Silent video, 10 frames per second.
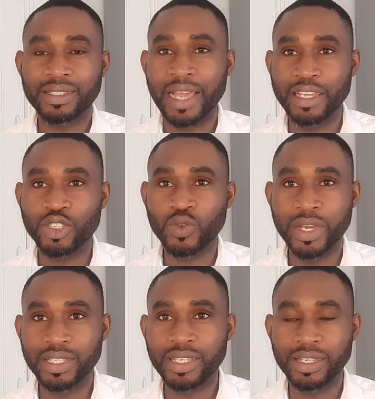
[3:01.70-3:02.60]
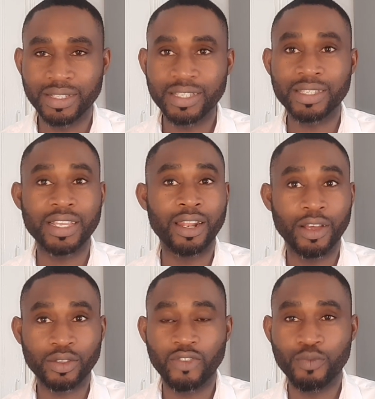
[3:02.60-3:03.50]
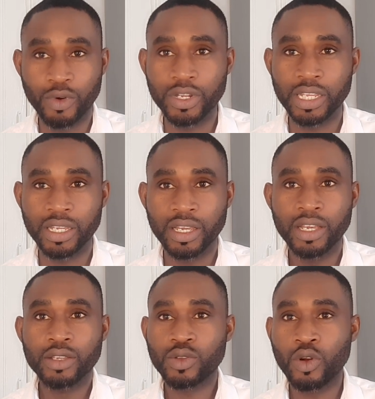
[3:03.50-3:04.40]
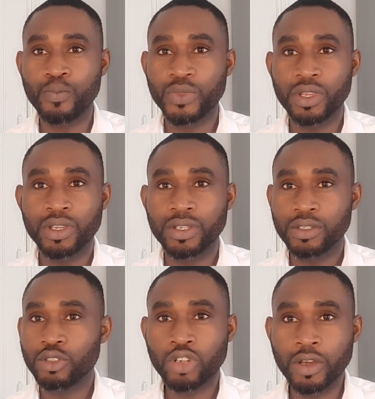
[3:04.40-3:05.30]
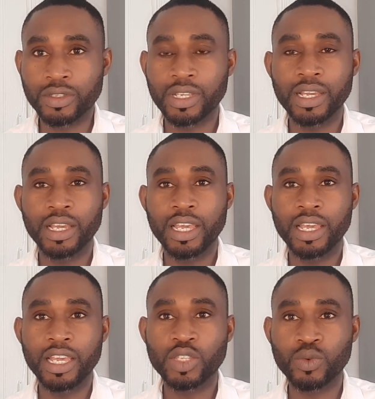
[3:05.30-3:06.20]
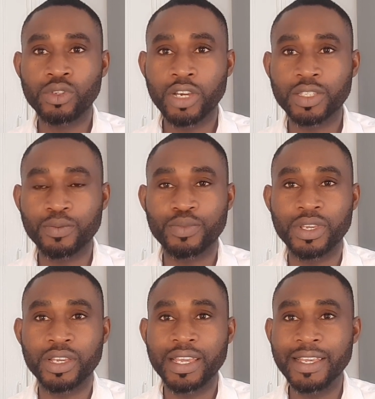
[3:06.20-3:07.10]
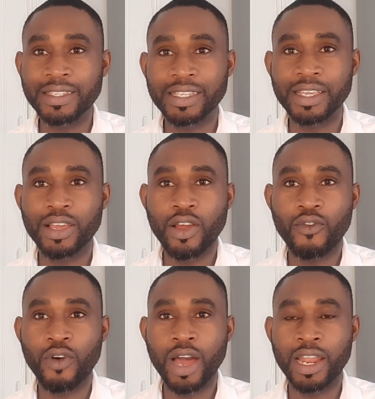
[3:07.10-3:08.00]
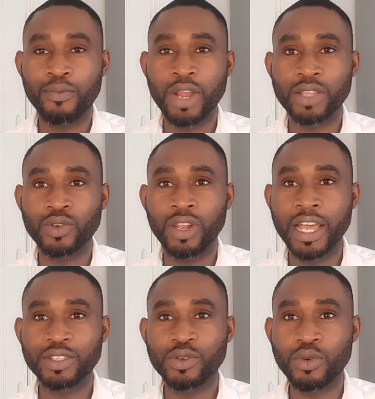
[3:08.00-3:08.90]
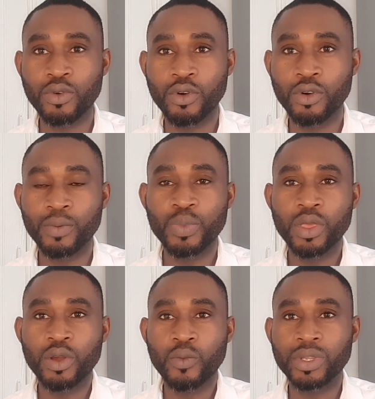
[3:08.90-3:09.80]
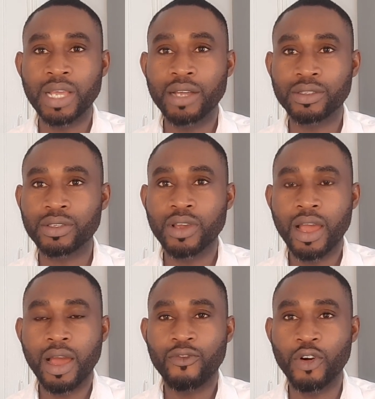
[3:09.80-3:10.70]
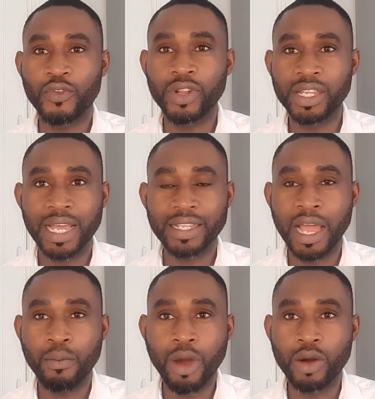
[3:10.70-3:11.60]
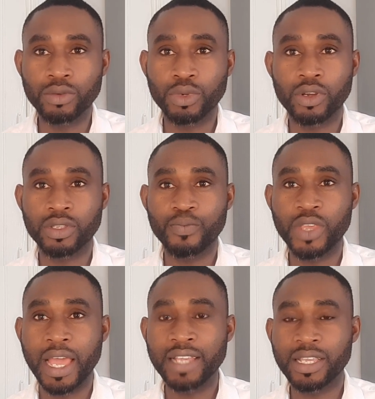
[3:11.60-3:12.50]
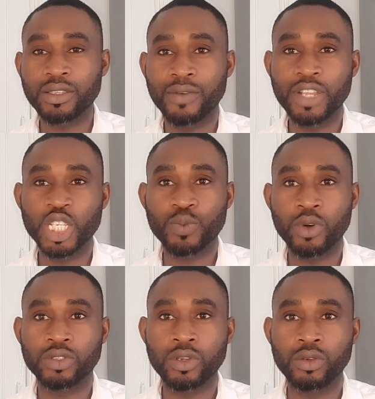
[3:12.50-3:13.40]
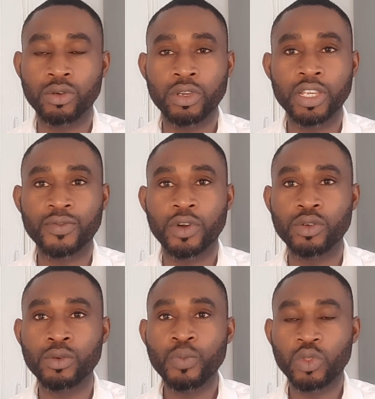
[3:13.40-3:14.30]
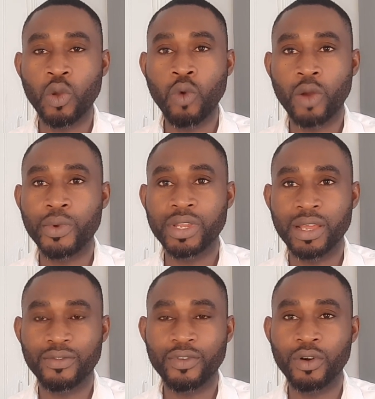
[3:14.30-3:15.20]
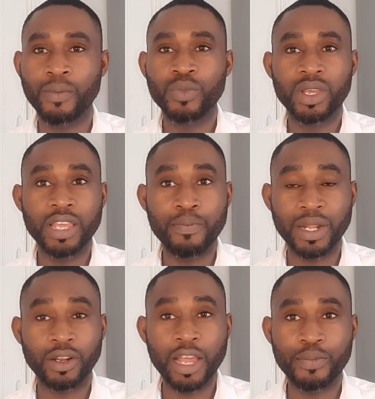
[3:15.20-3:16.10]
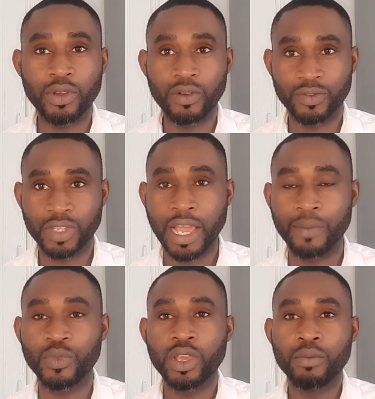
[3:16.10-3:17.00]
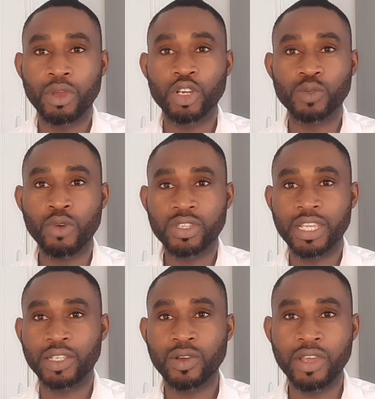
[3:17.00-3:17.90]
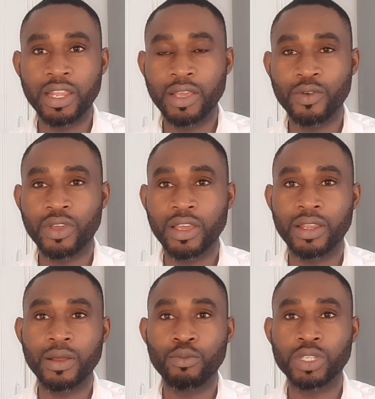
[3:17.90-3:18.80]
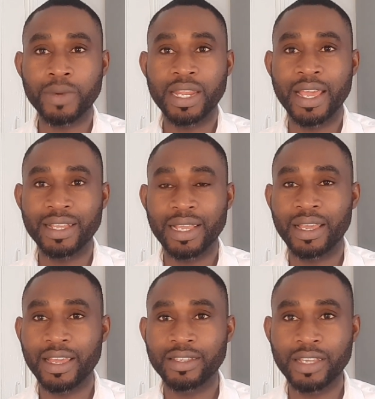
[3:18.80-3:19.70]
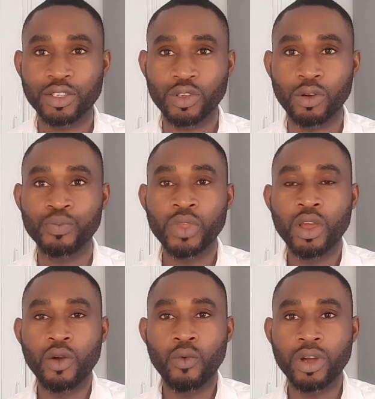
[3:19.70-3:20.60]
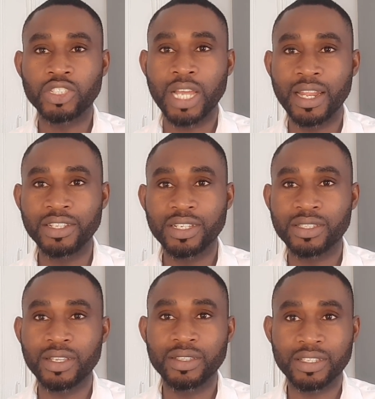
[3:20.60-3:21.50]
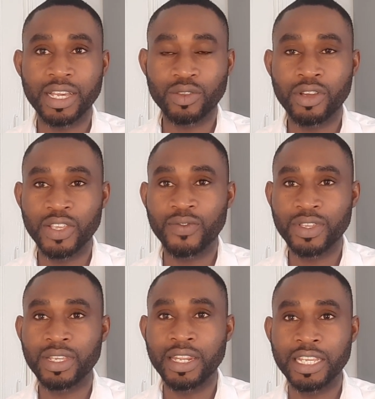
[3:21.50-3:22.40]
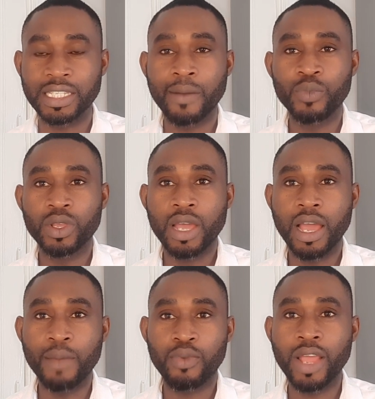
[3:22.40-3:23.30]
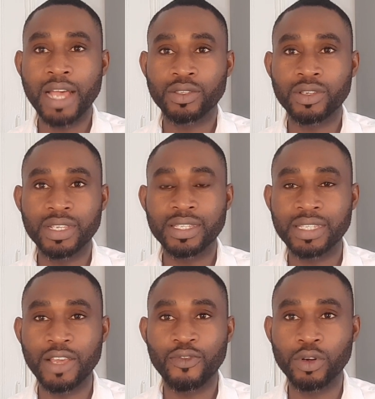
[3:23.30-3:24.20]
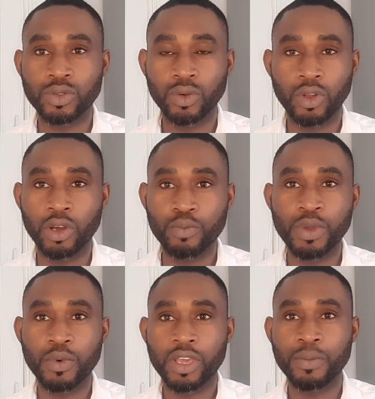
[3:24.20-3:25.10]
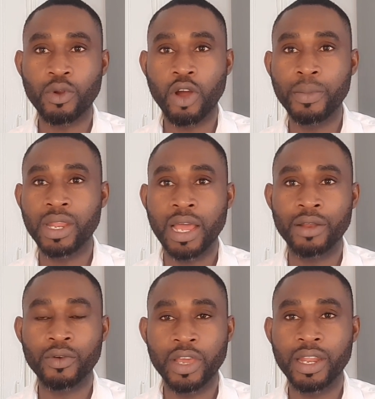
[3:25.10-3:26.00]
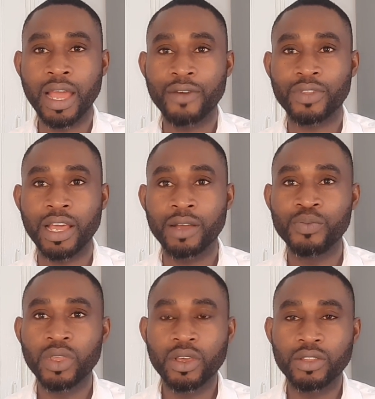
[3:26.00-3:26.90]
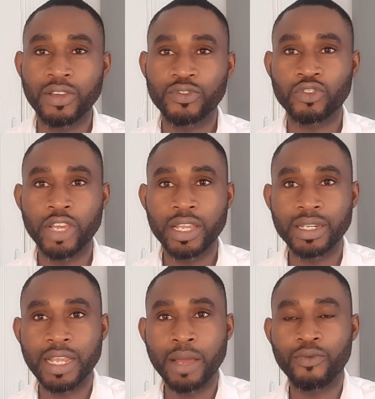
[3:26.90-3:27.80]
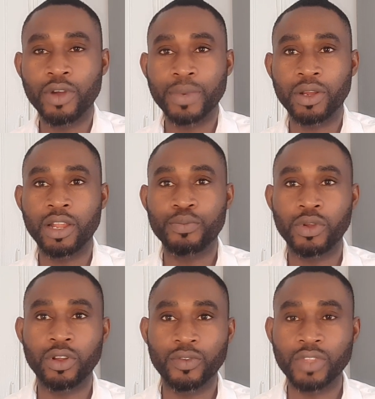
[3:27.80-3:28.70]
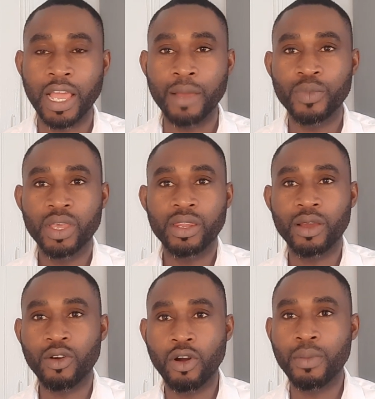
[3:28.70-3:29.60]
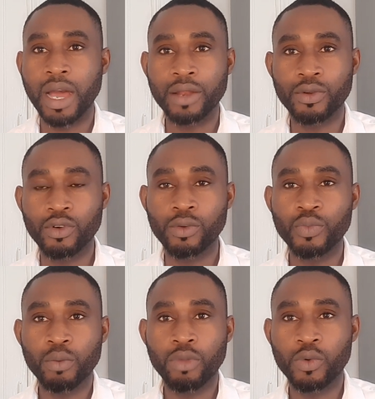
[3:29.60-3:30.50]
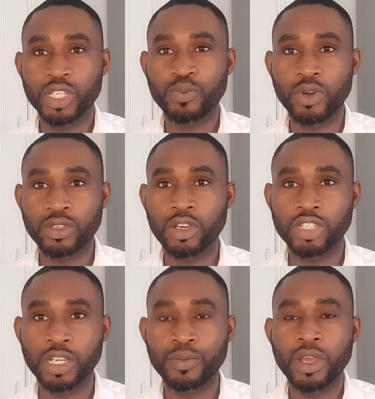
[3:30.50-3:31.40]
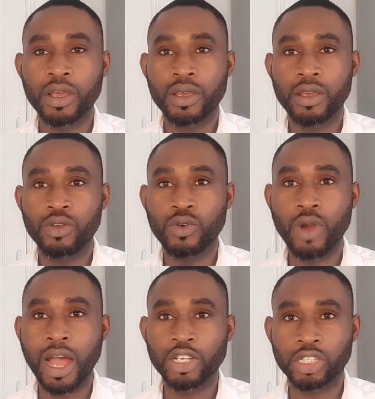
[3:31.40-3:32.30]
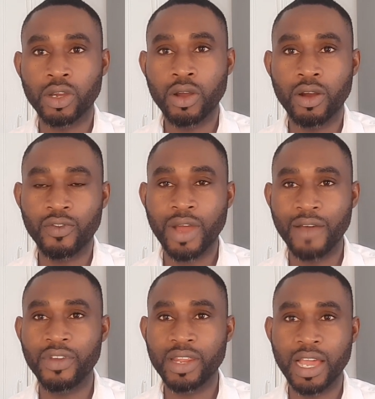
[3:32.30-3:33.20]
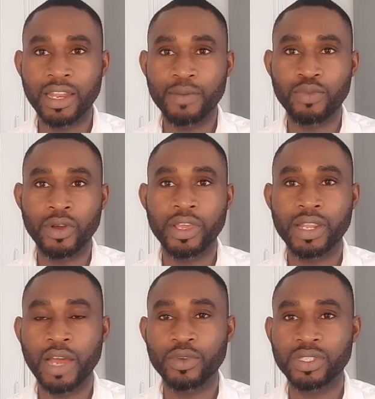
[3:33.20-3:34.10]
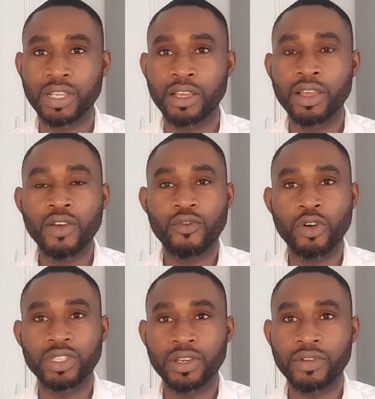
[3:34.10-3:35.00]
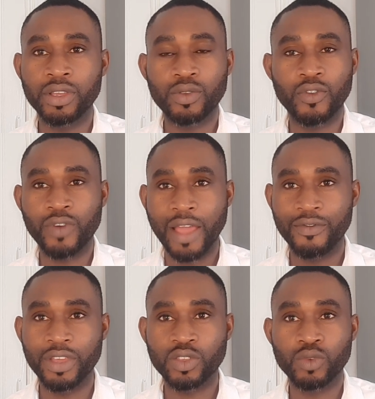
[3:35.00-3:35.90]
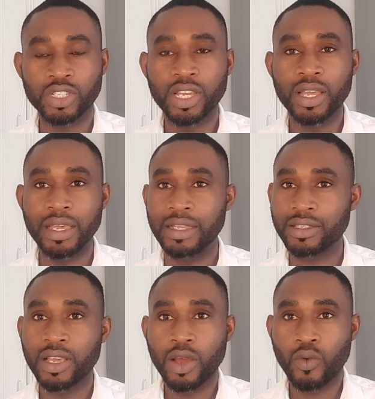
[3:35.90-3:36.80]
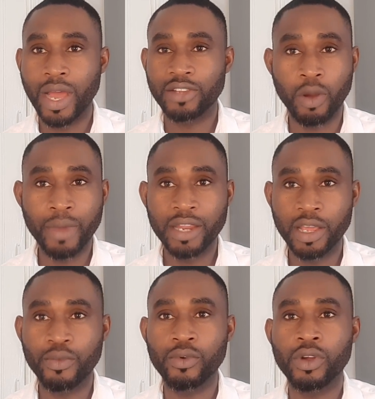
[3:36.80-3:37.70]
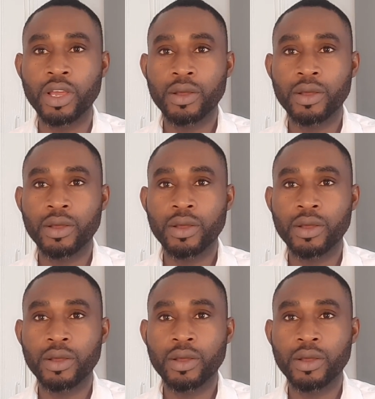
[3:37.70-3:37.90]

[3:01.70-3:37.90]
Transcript: times 20. This is a lot of money. So trust, it will not be easy for an employer to let you go without fulfilling that amount, because the essence of them sponsoring you is for you to work with them for a particular period of time. Because most sector in the UK, most of the health and care sector, one challenges the sector is facing is employers doesn't stay for too long. People keep coming and going. After they've trained them for a particular period of time, they come and go. But with sponsorship, you are sure of having an employee that will stay for 3 to 5 years, which is quite commendable.